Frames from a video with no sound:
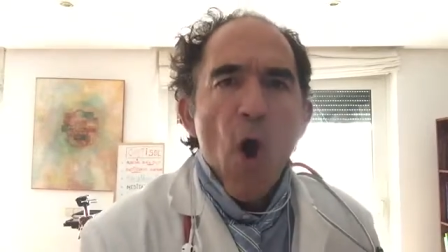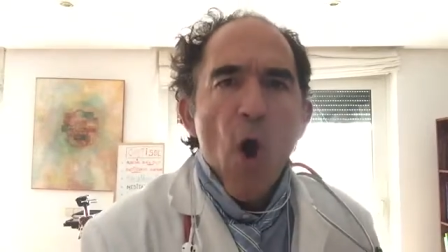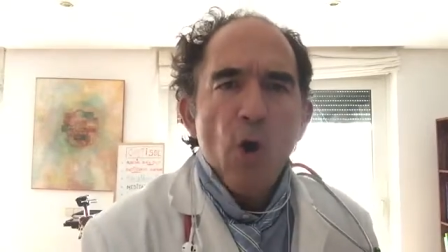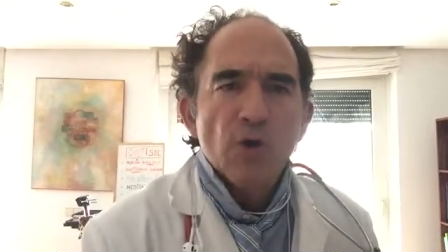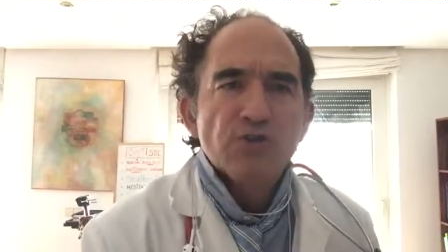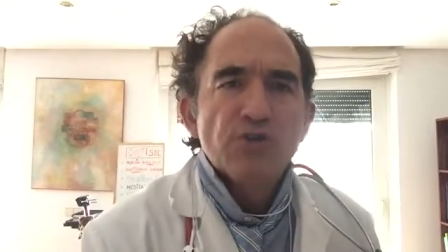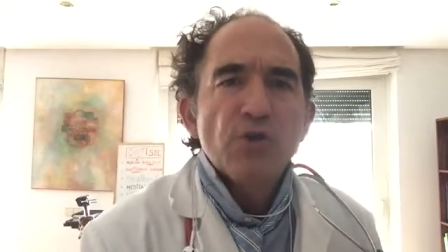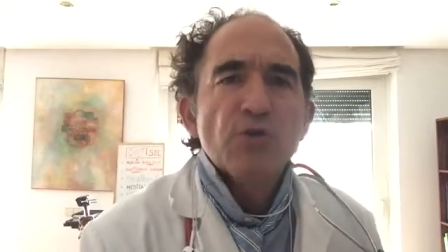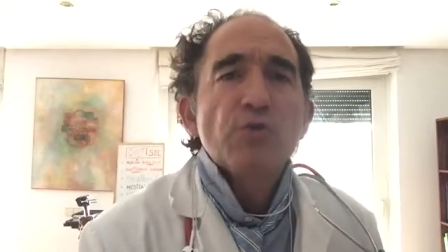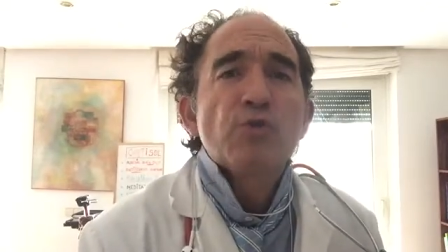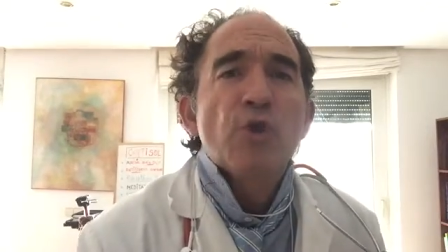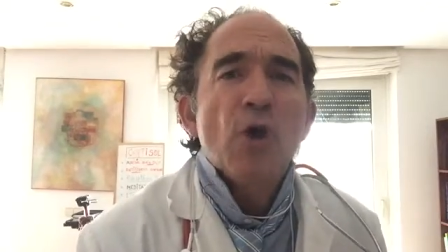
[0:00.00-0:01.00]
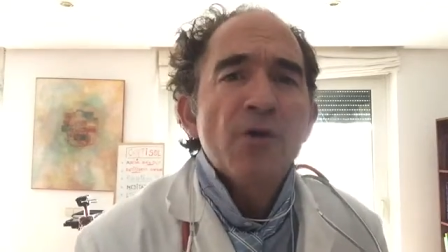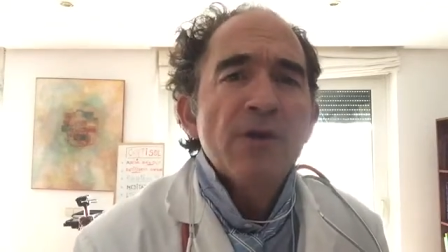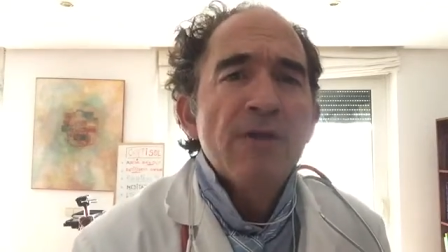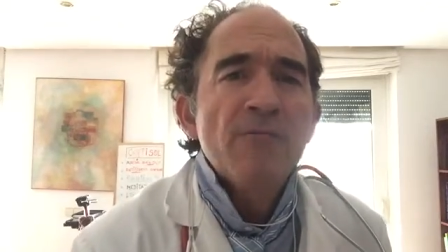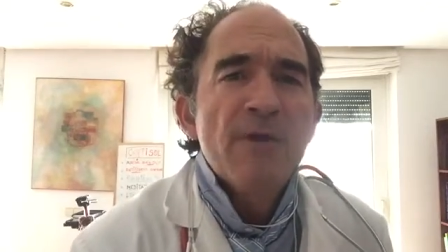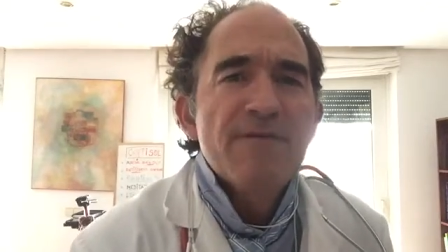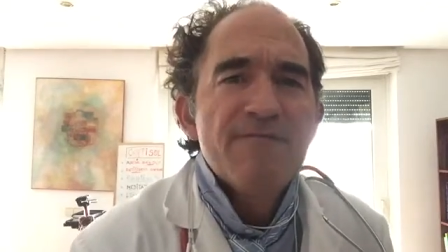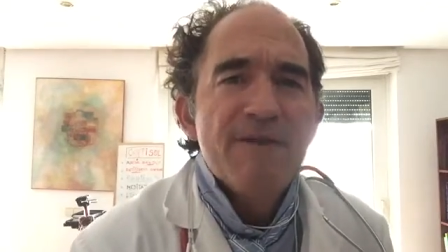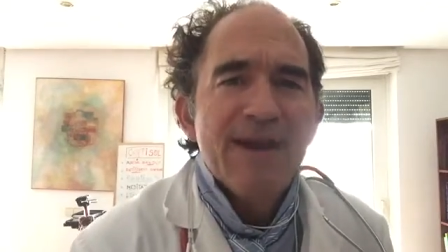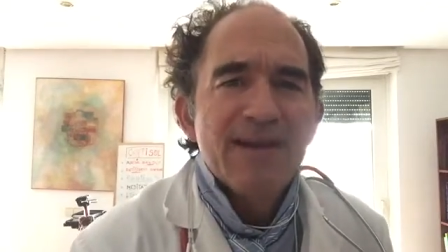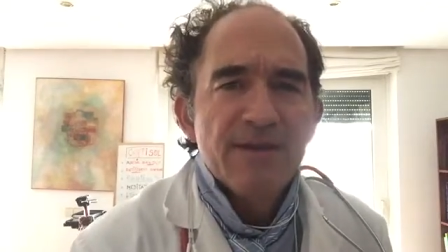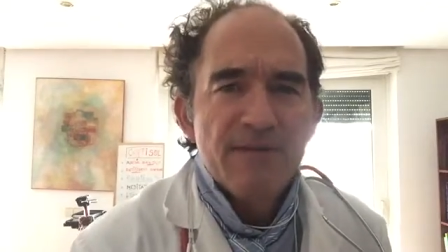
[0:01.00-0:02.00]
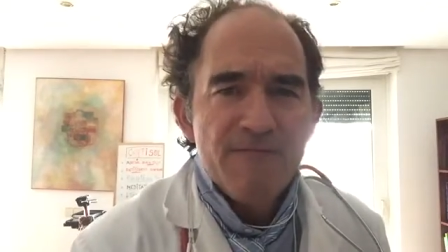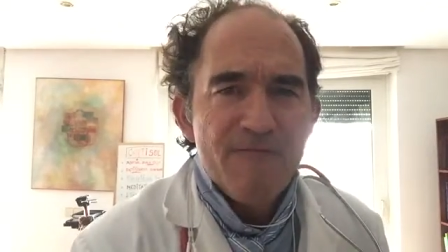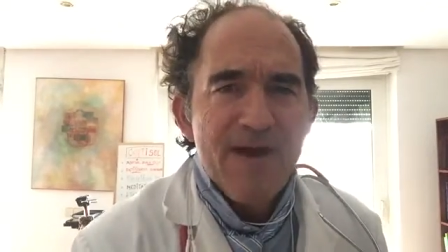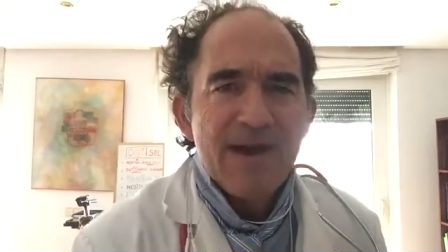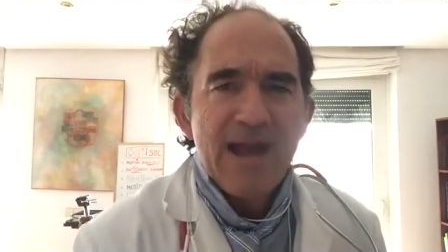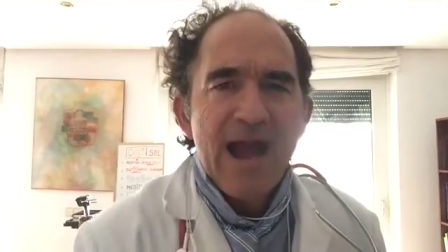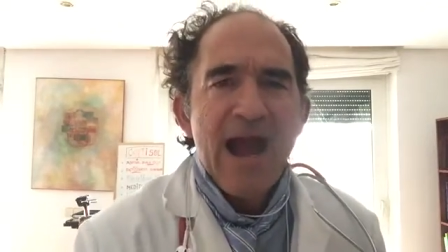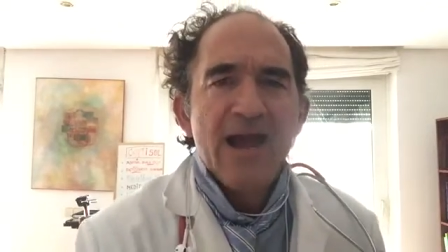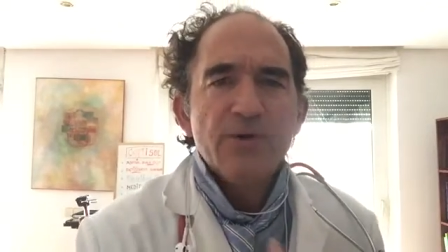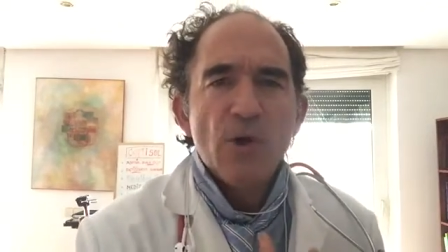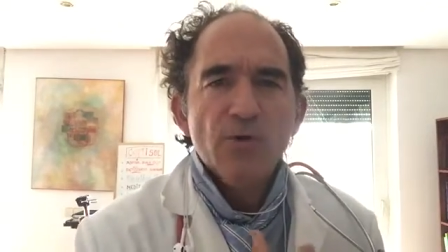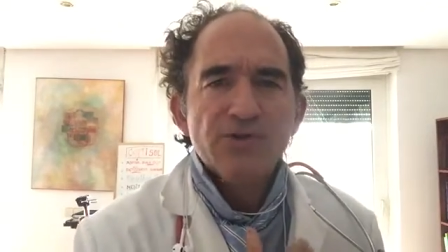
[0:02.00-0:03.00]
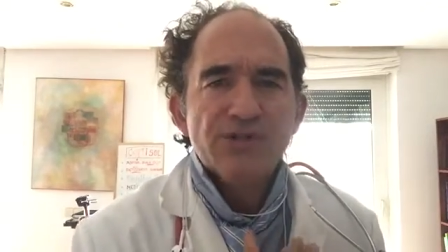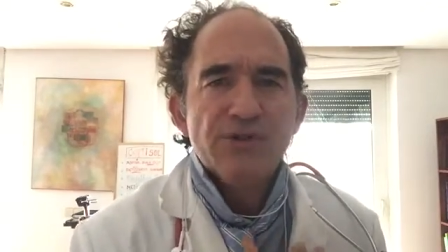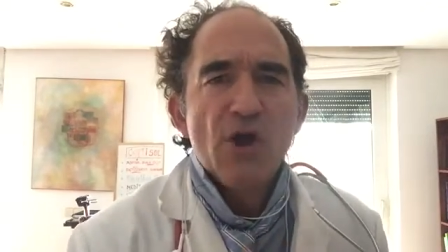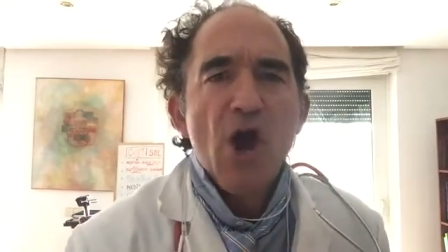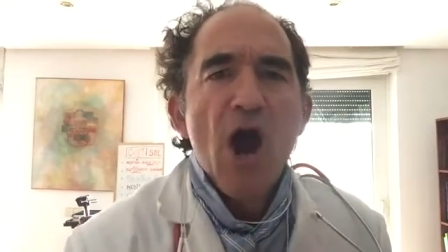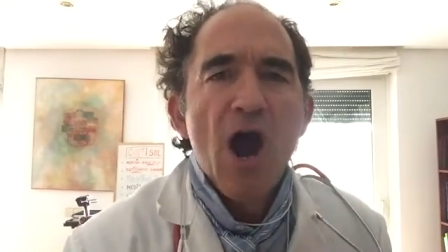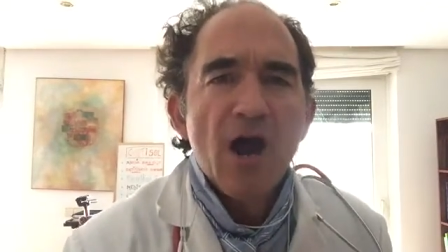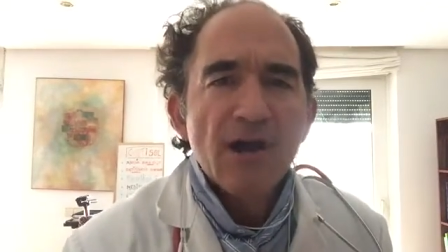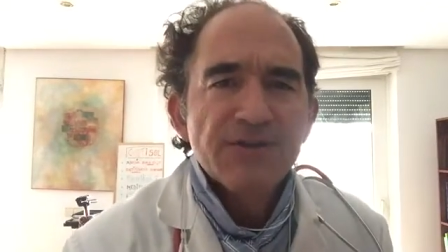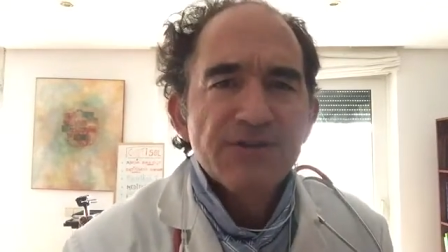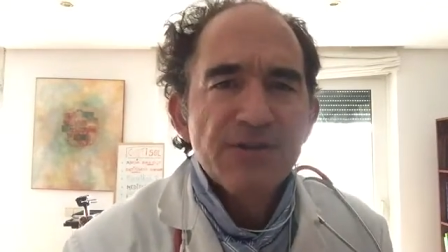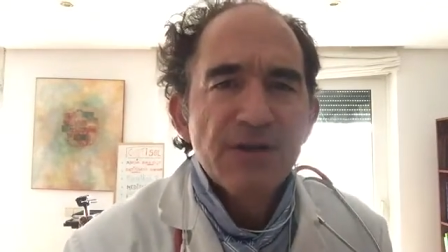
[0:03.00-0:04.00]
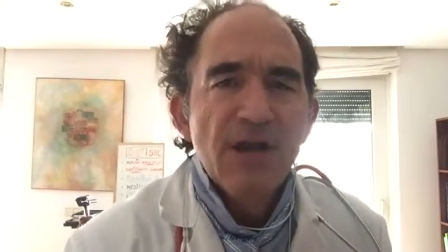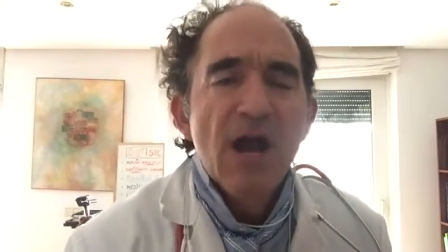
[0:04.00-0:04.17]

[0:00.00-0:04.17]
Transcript: Also, taurine we find at a very high dose in the heart,